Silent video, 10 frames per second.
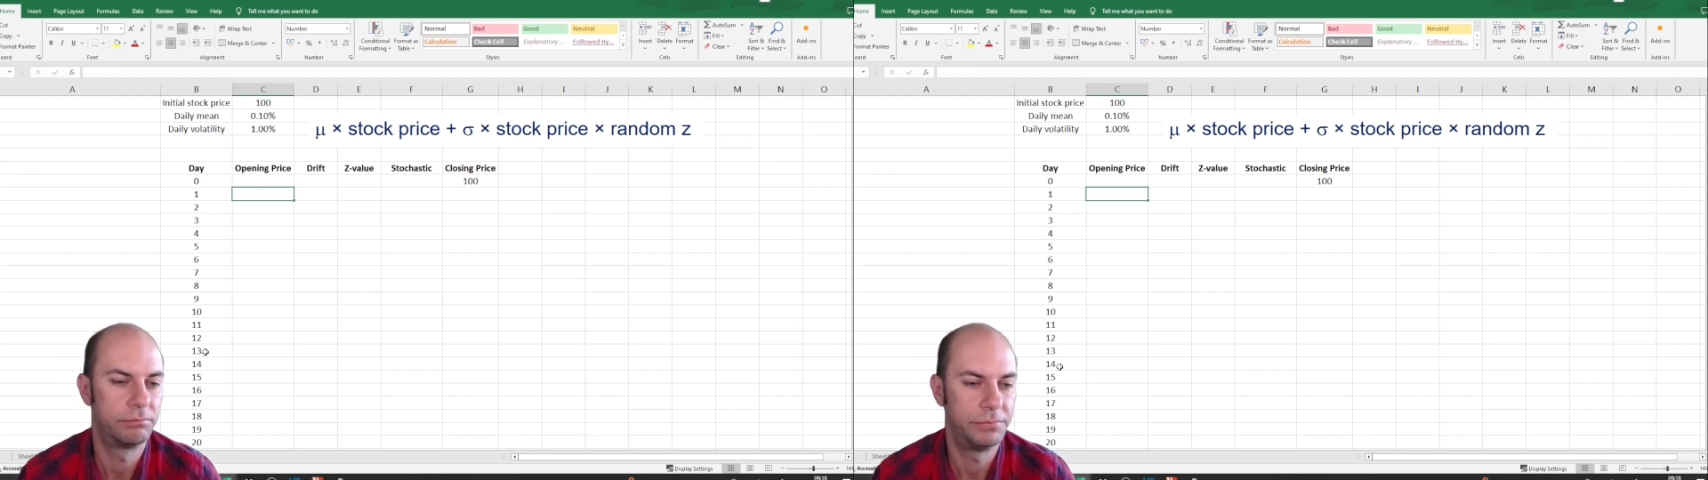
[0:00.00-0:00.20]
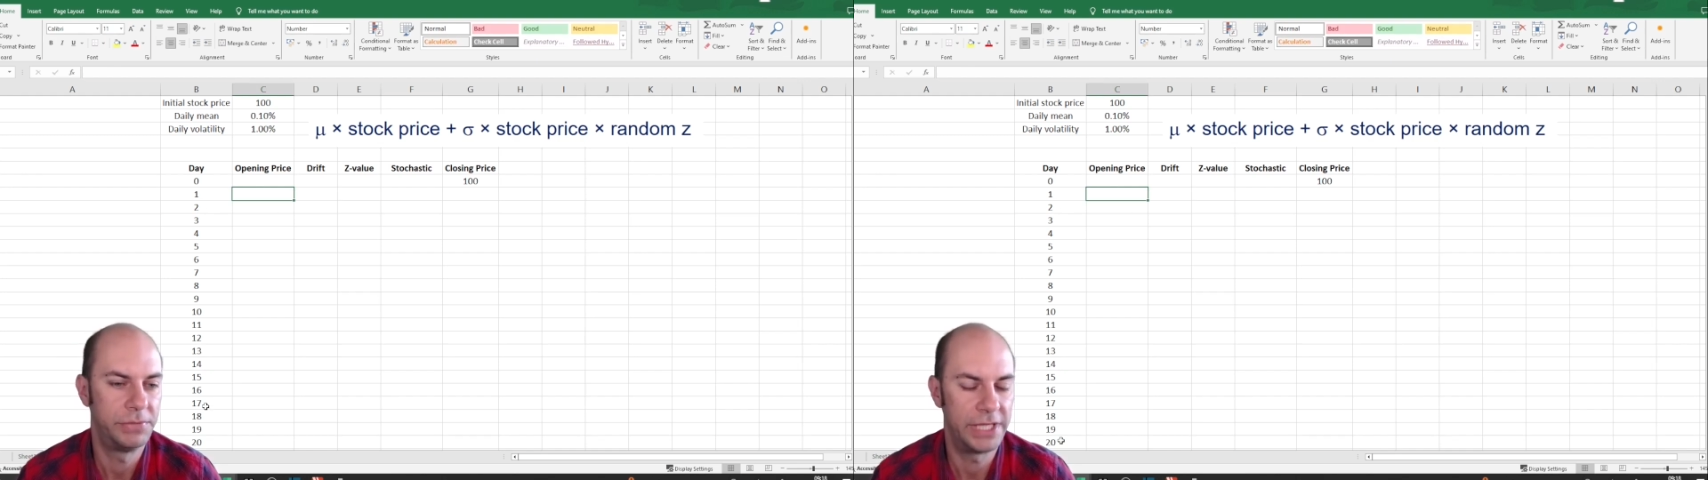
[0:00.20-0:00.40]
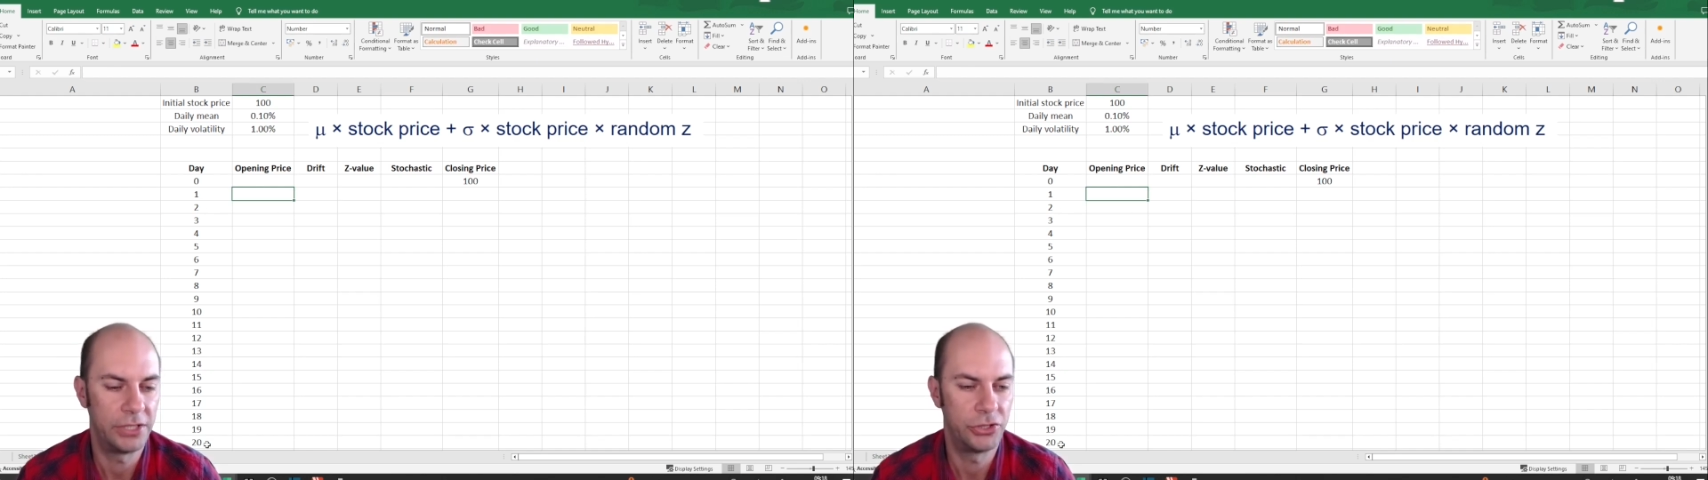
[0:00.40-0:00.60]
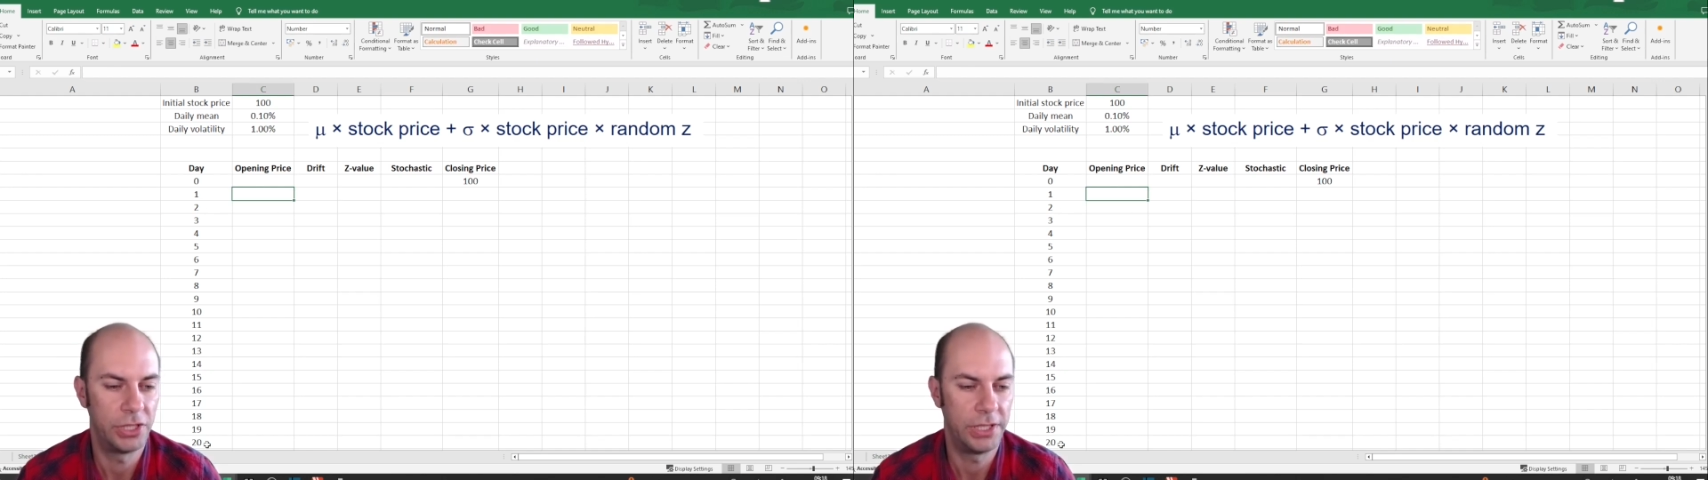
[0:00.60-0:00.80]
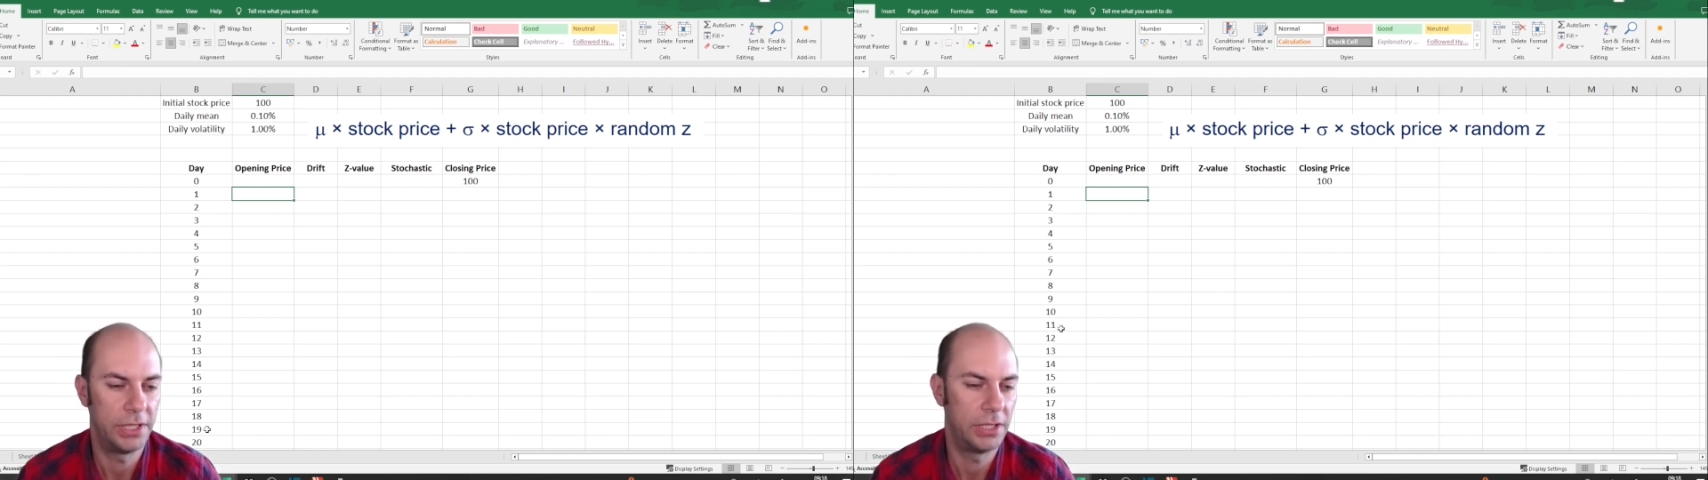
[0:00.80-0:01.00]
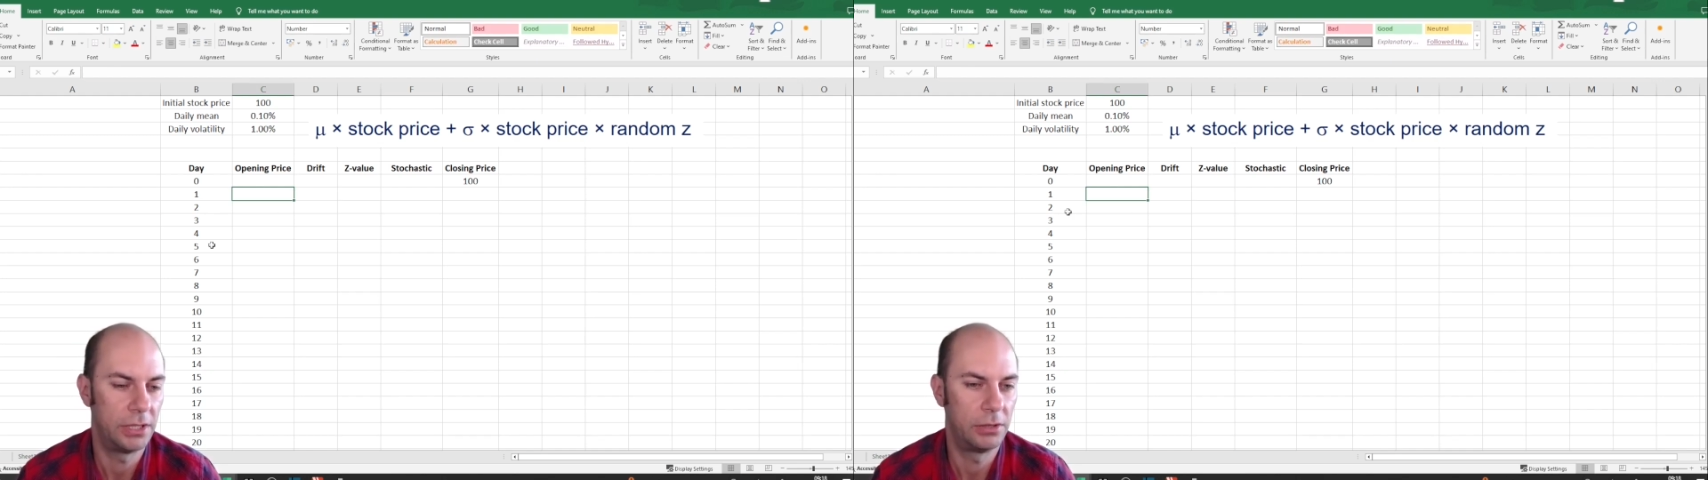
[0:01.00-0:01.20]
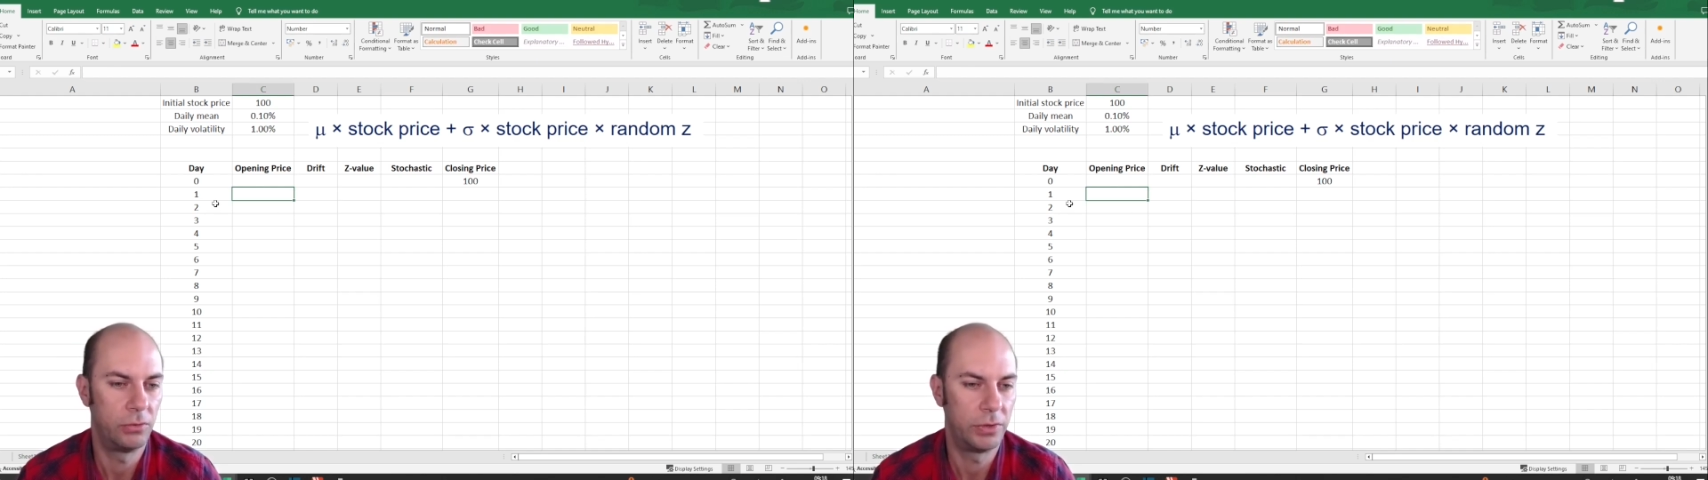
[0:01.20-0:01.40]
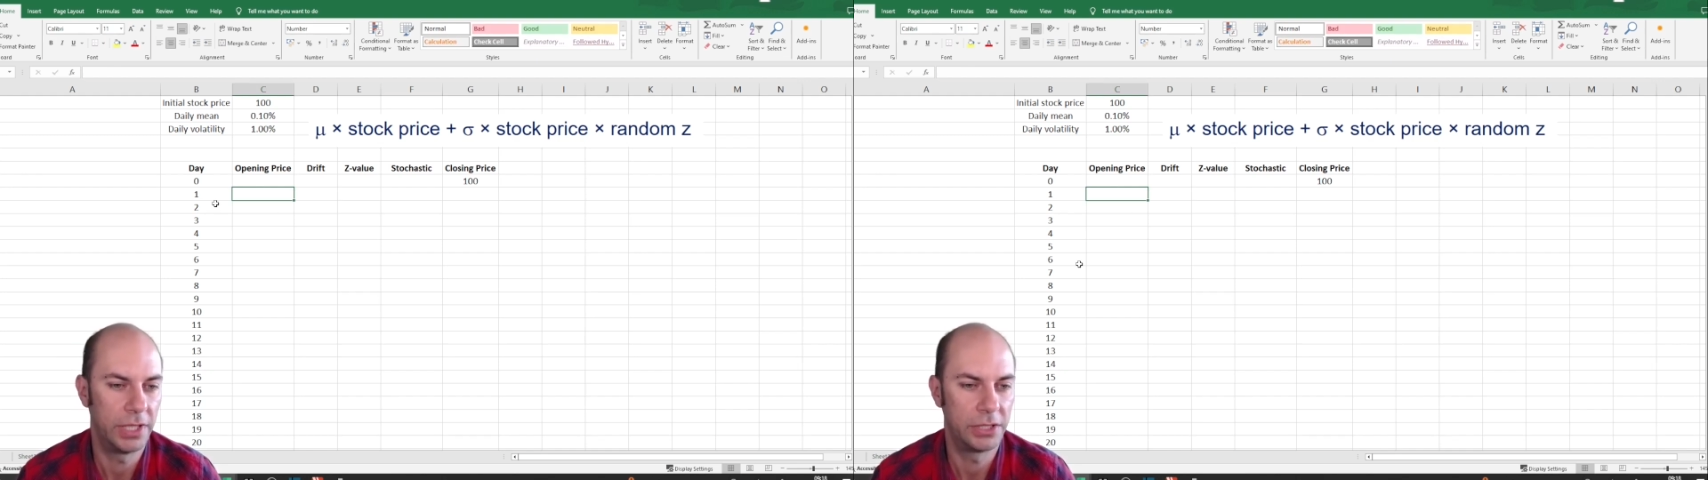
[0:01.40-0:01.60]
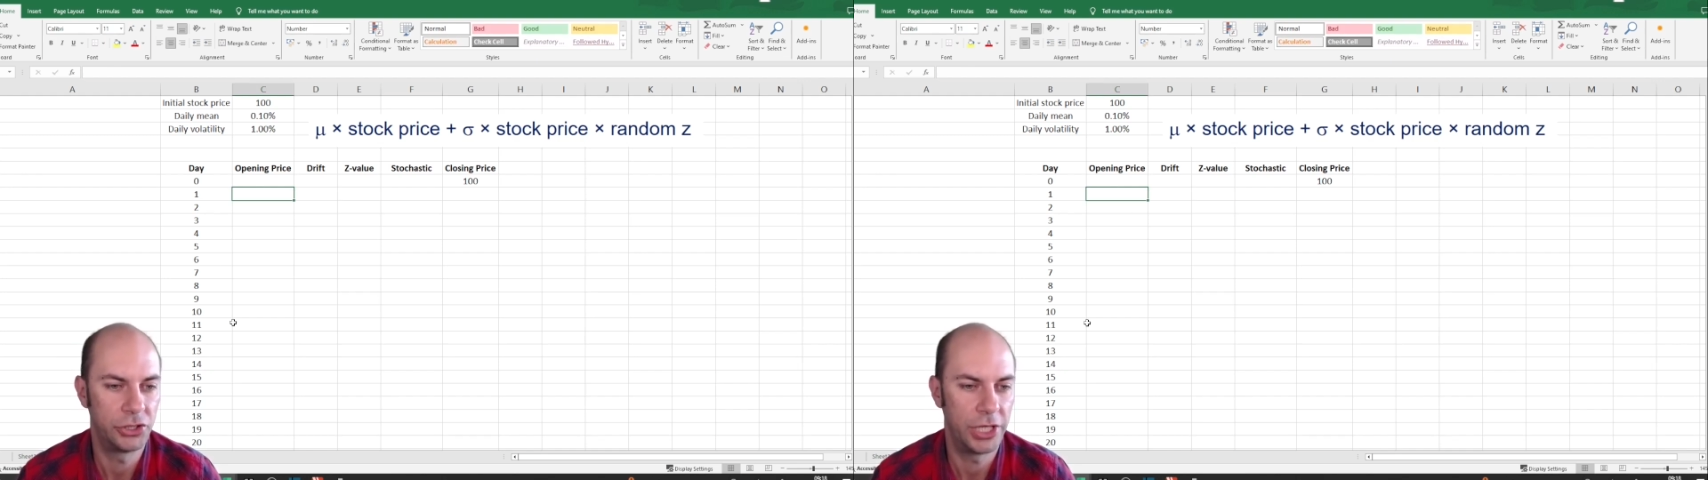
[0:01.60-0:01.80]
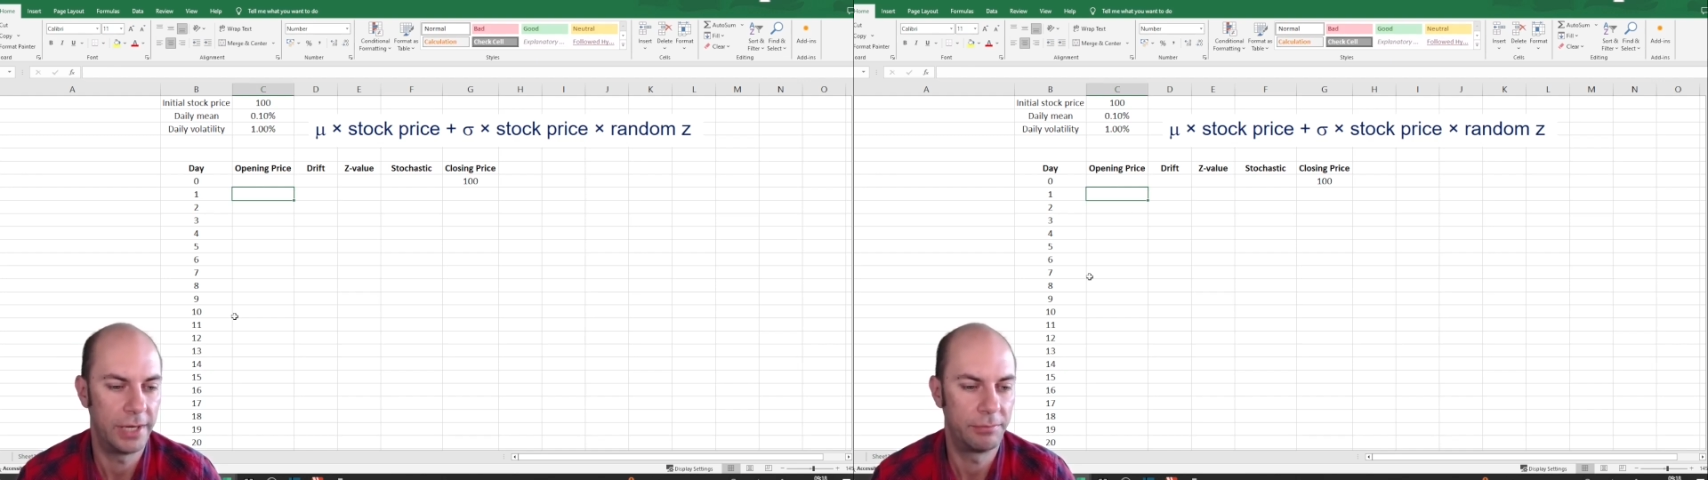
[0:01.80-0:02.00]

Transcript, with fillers: essentially look at a share